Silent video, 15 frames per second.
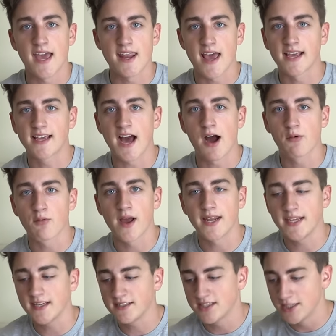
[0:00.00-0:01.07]
and I got
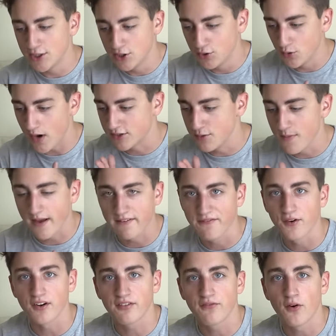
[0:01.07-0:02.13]
ready to do my
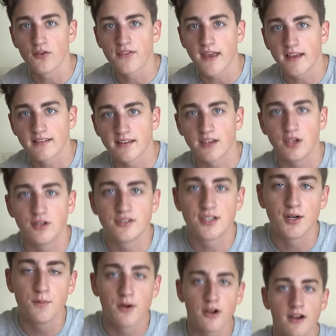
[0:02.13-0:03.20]
first full day as a
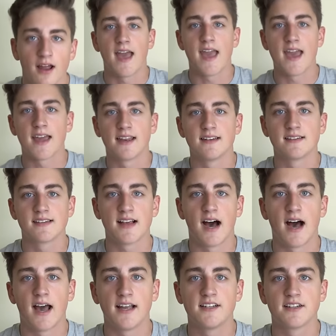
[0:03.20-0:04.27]
YouTuber. And
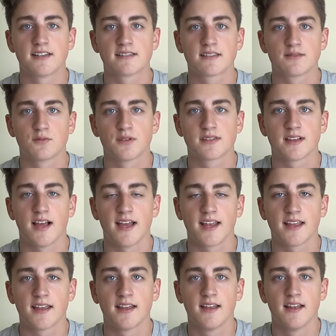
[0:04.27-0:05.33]
I just was
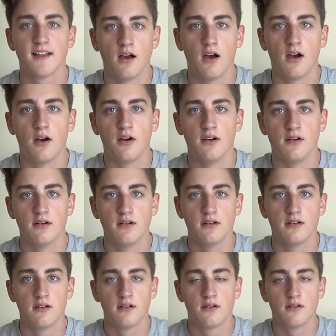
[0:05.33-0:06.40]
like, oh,
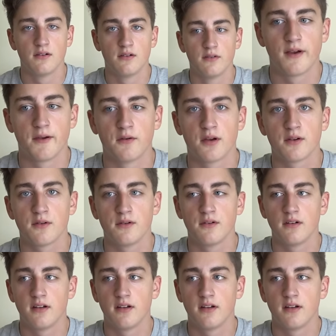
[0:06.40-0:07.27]
wait, what do